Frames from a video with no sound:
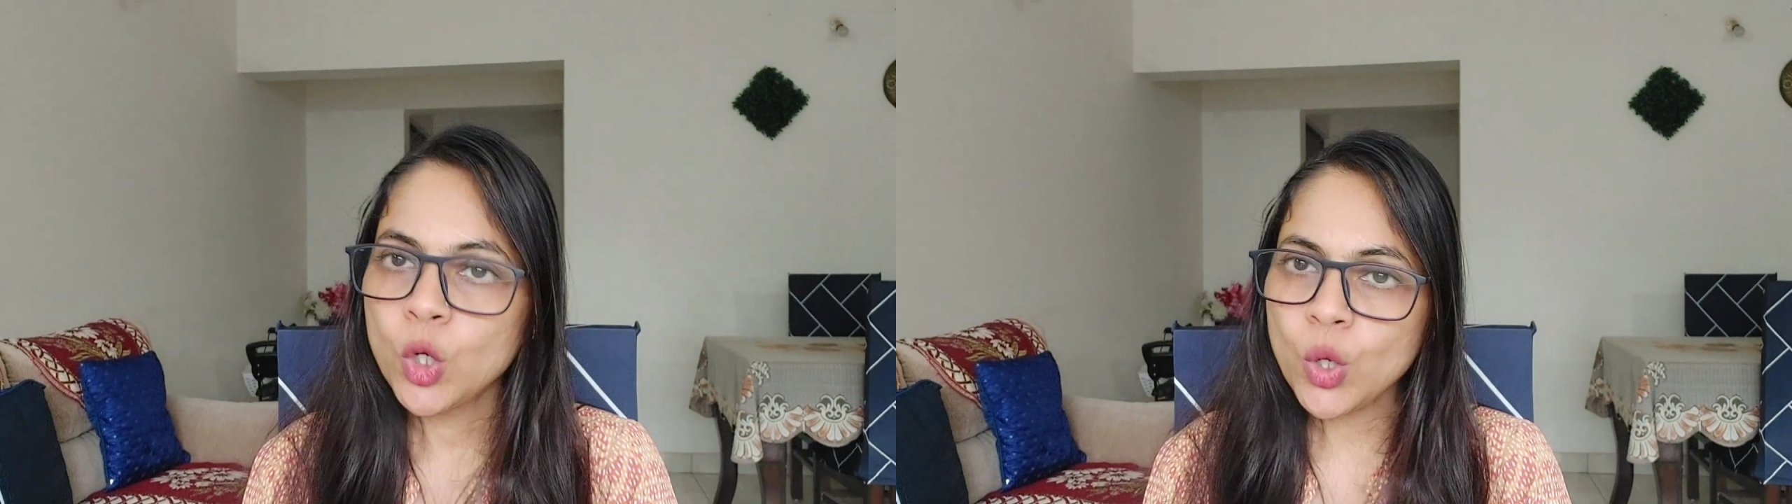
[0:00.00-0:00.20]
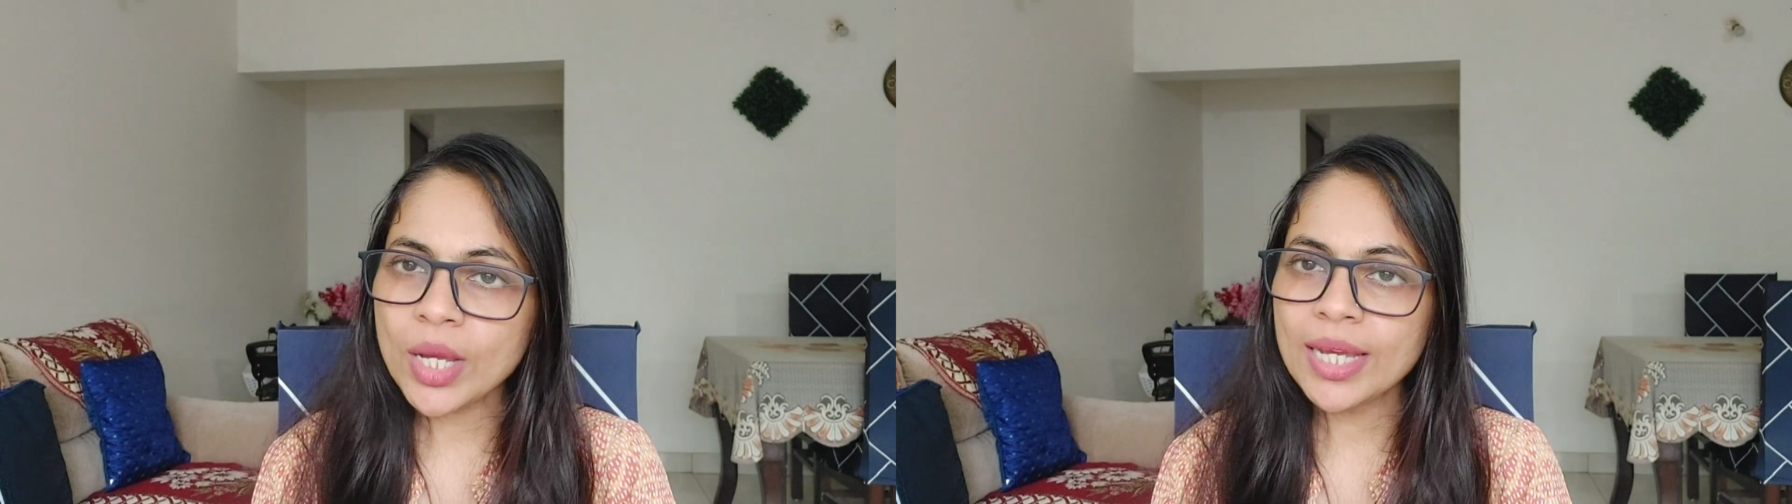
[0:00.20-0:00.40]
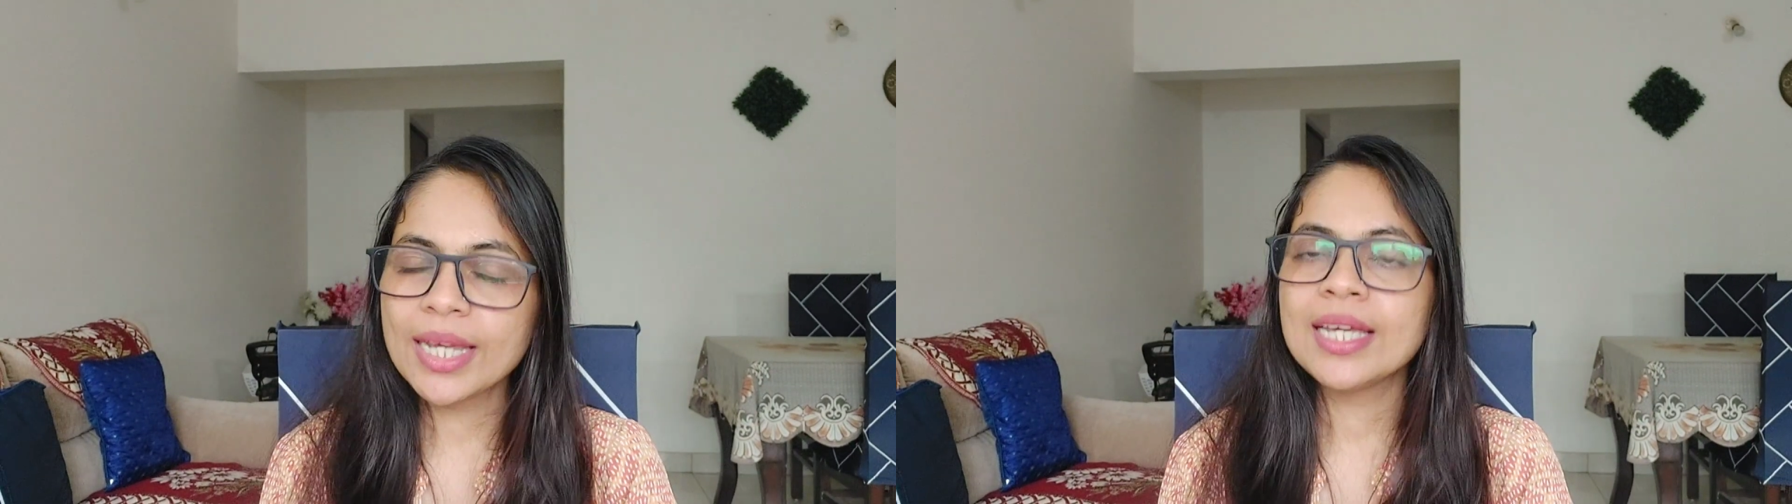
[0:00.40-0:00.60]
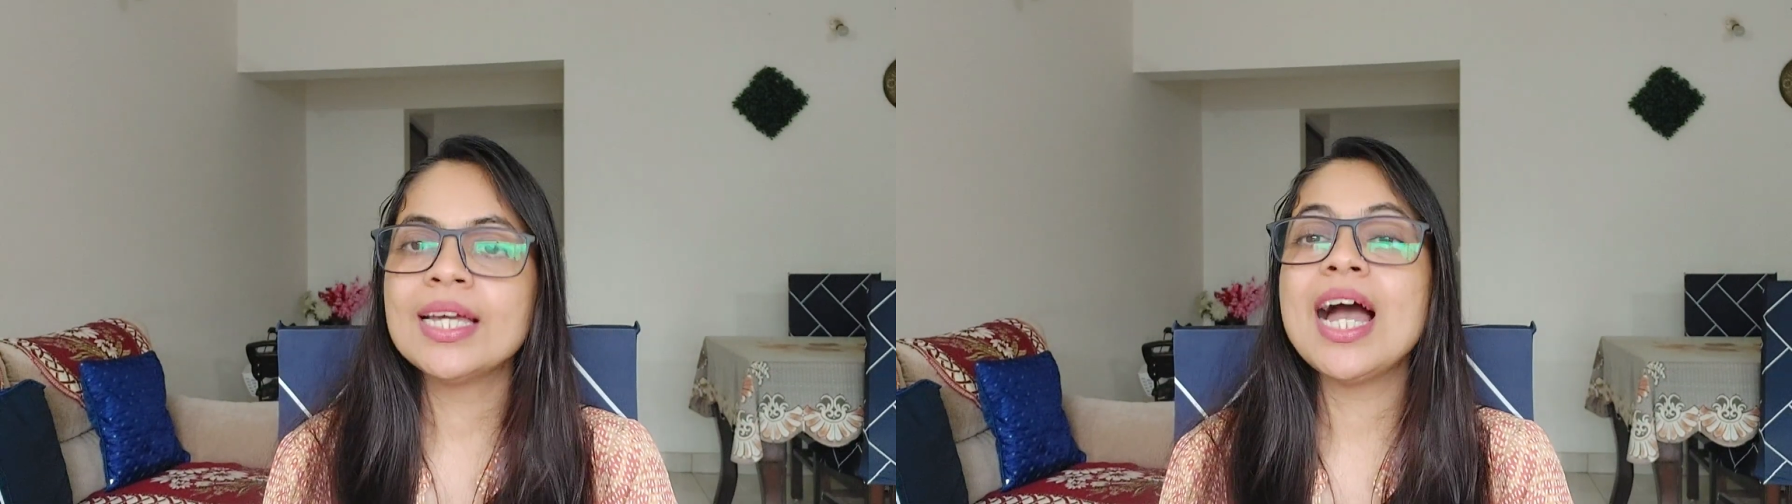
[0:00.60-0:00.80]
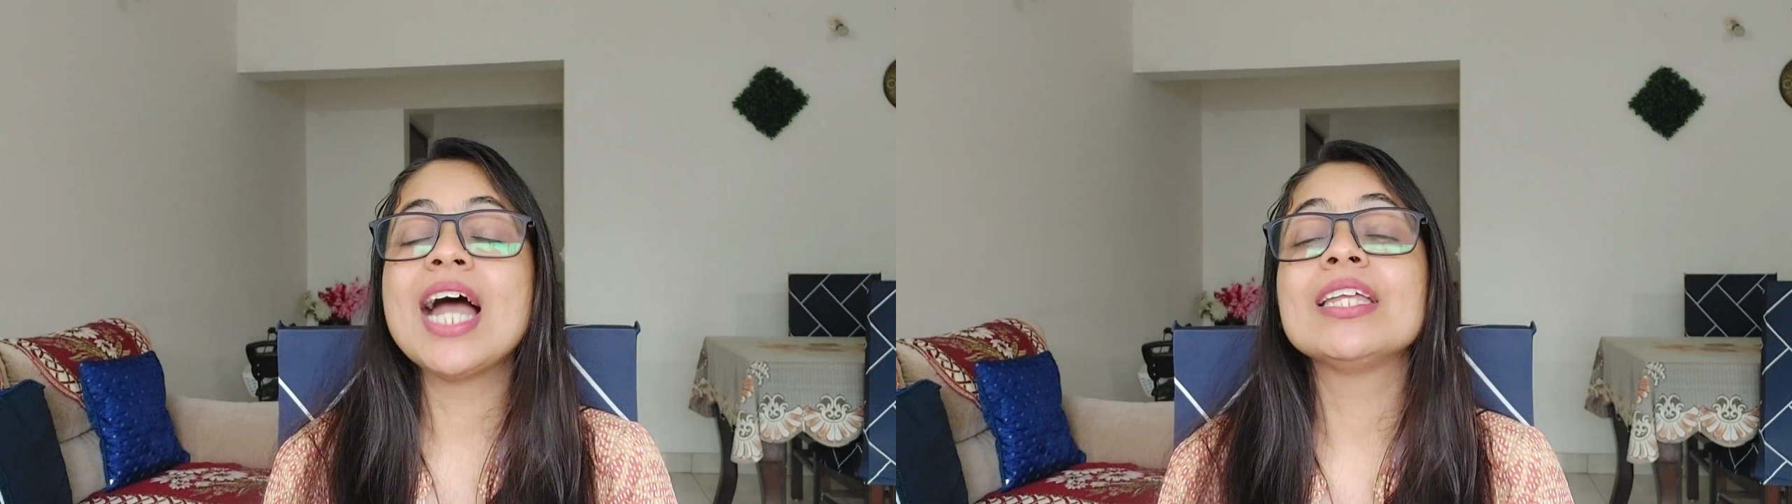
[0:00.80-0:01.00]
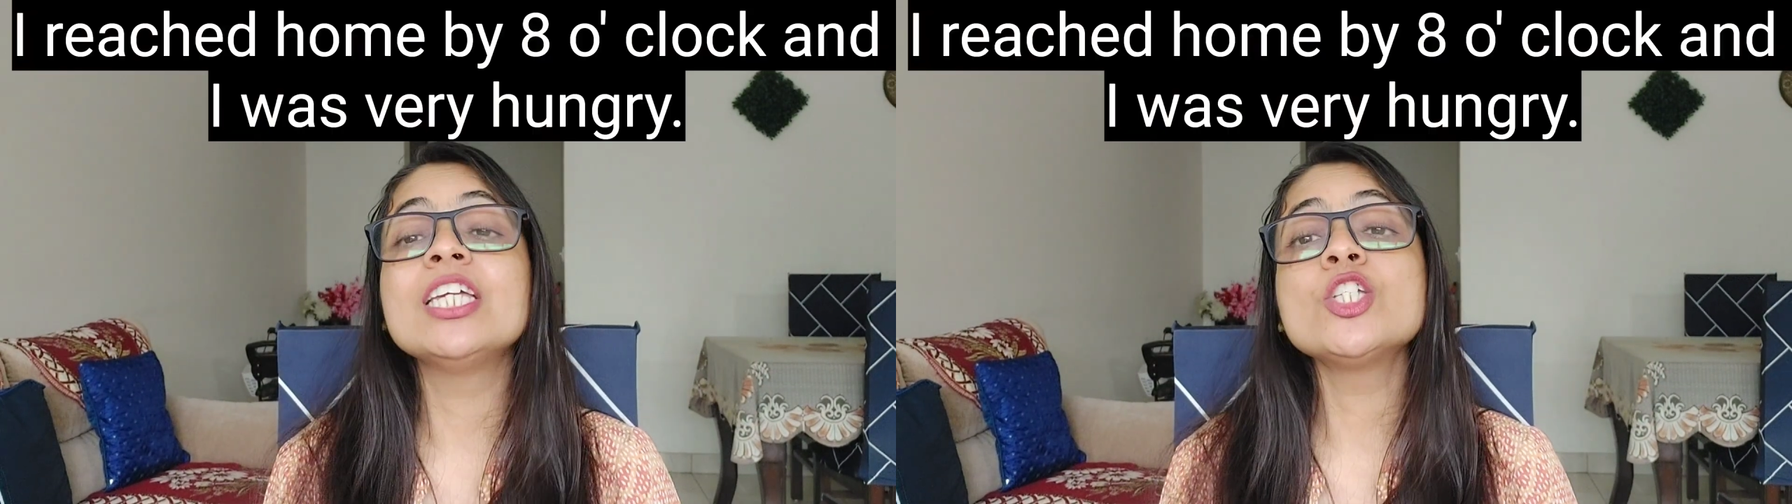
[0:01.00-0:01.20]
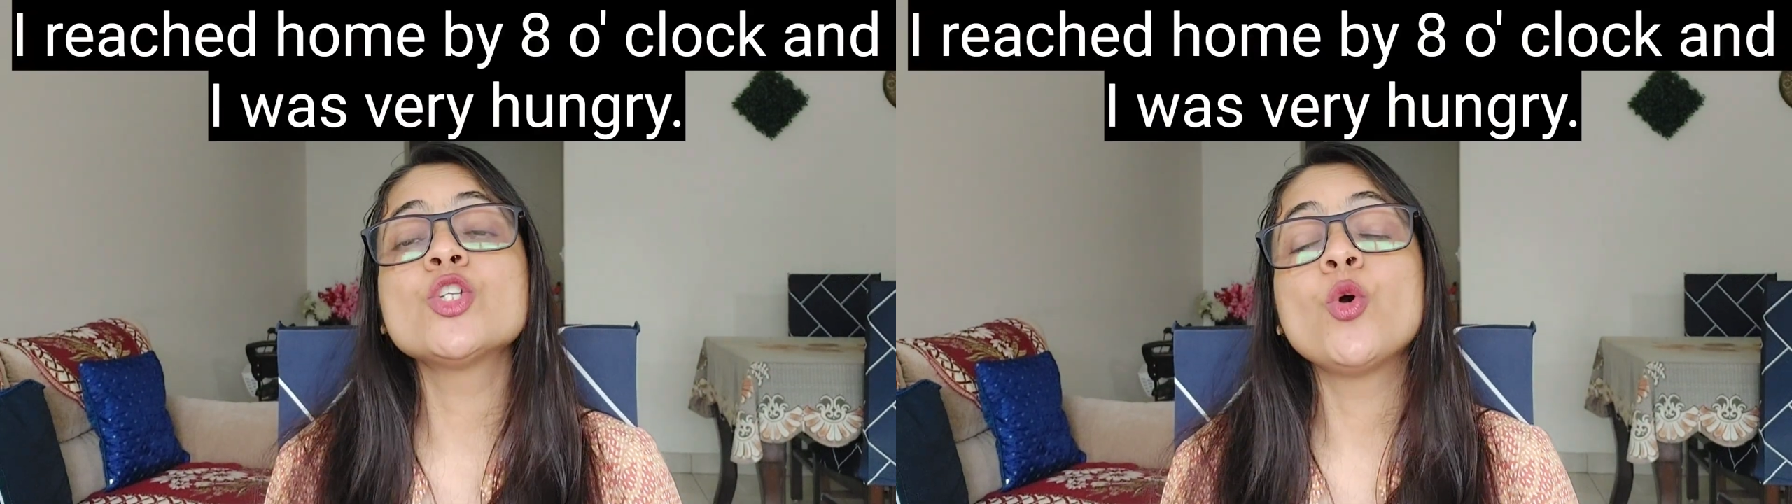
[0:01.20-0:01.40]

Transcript: Okay, I reached